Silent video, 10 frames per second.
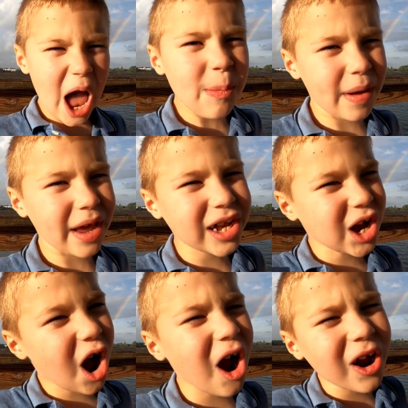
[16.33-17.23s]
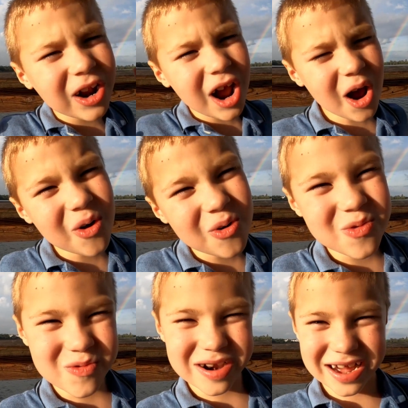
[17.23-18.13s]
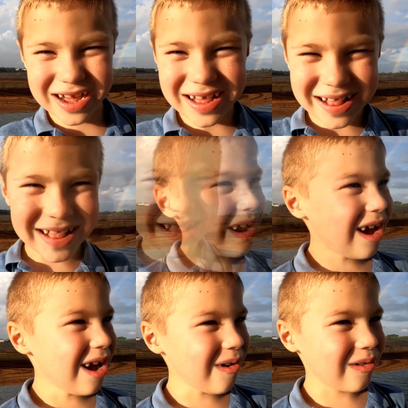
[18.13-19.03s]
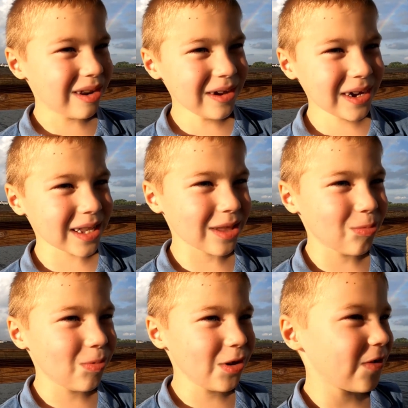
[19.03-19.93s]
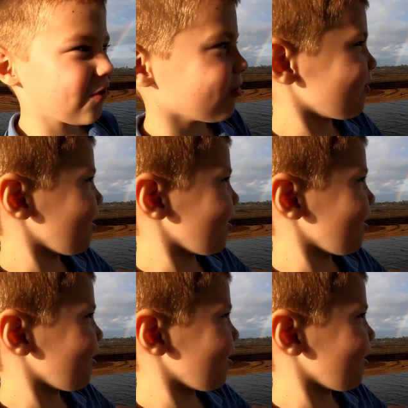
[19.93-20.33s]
and make our own. Oh, look at this beautiful